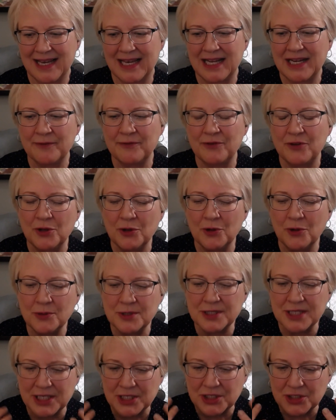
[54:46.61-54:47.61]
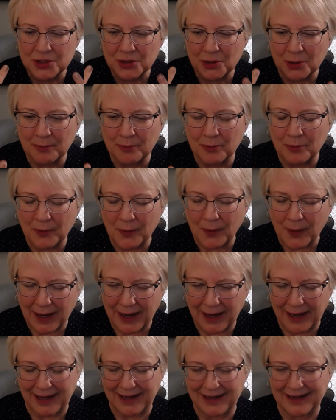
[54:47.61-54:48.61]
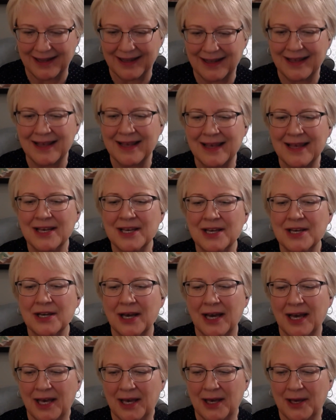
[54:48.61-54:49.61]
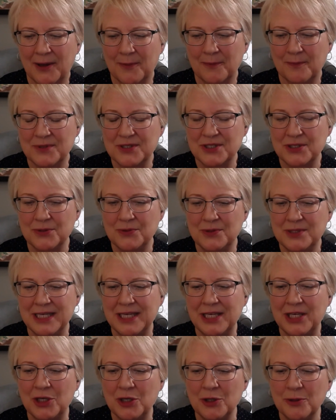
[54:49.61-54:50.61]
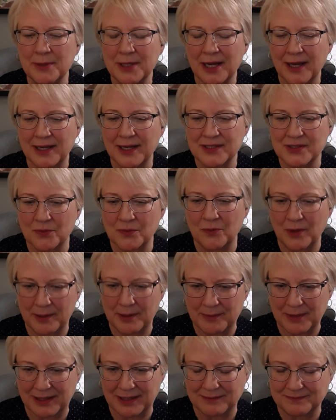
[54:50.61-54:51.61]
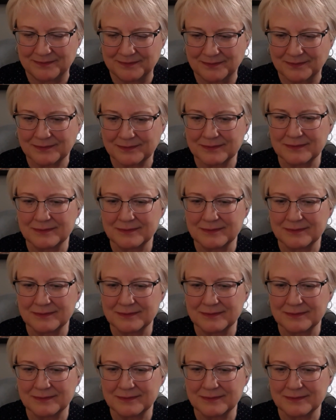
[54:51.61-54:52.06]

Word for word: And if you teach your brain um, to dehumanize women